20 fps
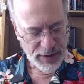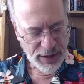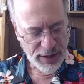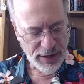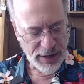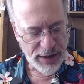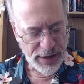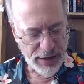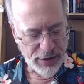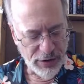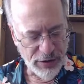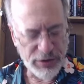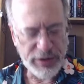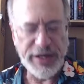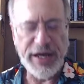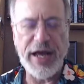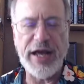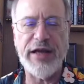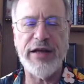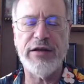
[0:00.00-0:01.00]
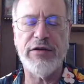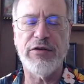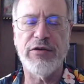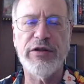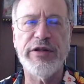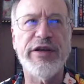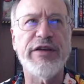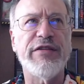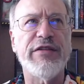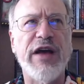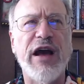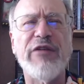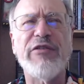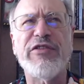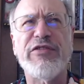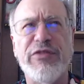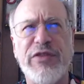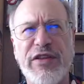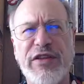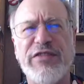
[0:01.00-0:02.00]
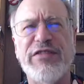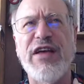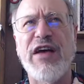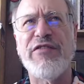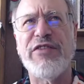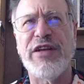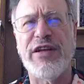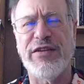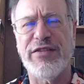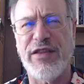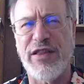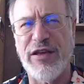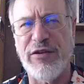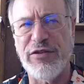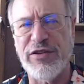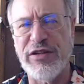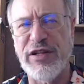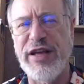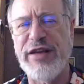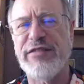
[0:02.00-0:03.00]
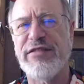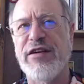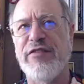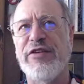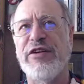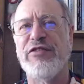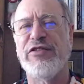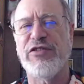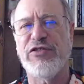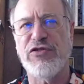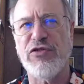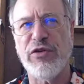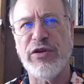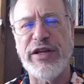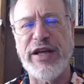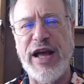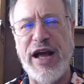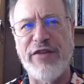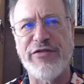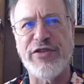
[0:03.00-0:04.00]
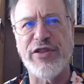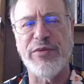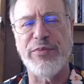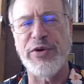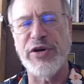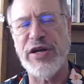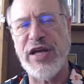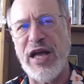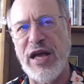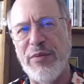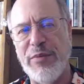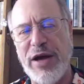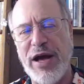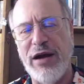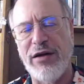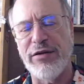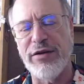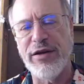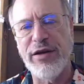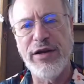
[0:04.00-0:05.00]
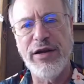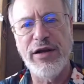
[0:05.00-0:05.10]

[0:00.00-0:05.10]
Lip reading: early, I was in the 70s, I think it was late 70s, shortly after the book came out,